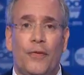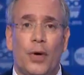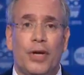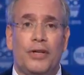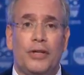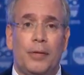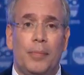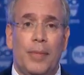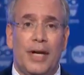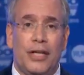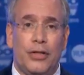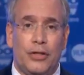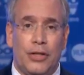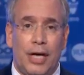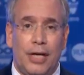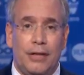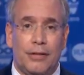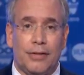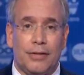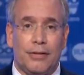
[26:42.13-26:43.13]
fought to make
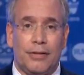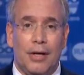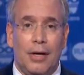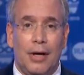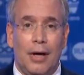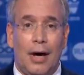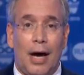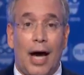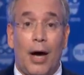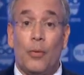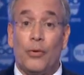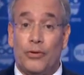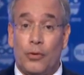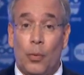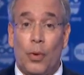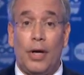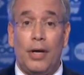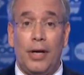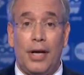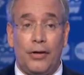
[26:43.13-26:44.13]
changes. I was
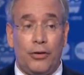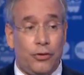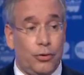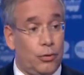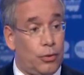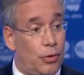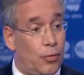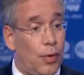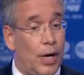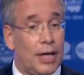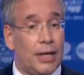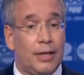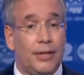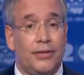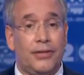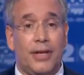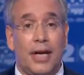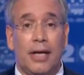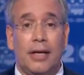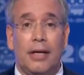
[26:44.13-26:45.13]
the one, as you
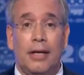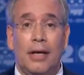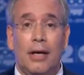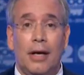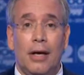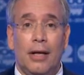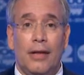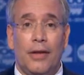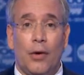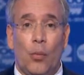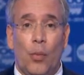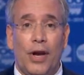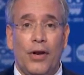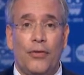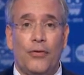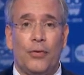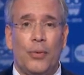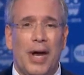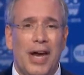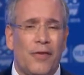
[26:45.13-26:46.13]
correctly stated, that
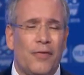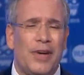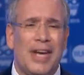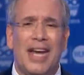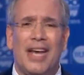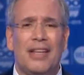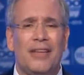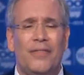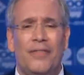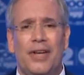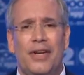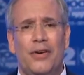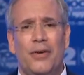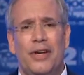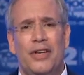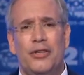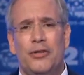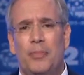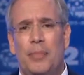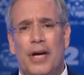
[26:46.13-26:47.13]
went through every elevator
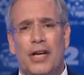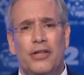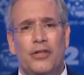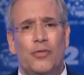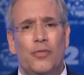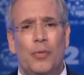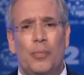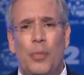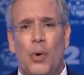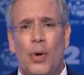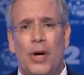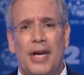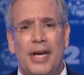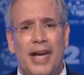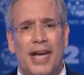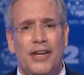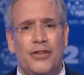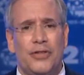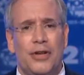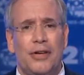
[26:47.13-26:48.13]
inspection report at
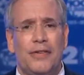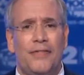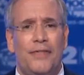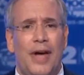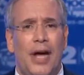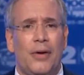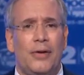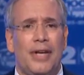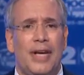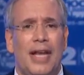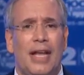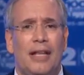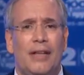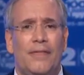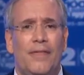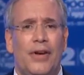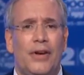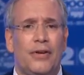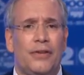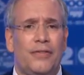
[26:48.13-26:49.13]
NYCHA and found that
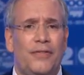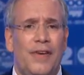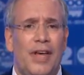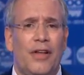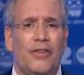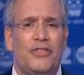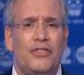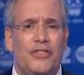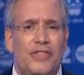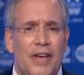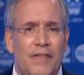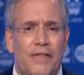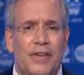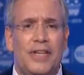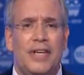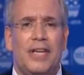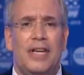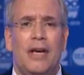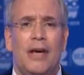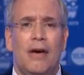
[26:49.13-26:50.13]
elevators fail
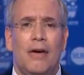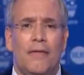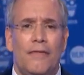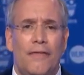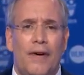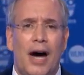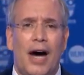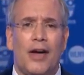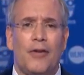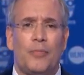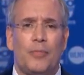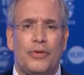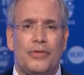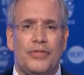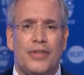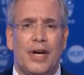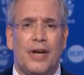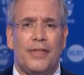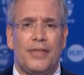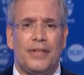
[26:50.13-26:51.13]

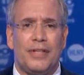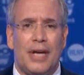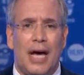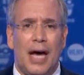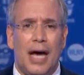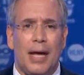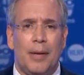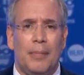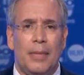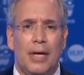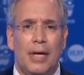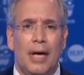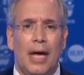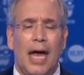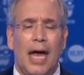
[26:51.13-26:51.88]
75% of the time.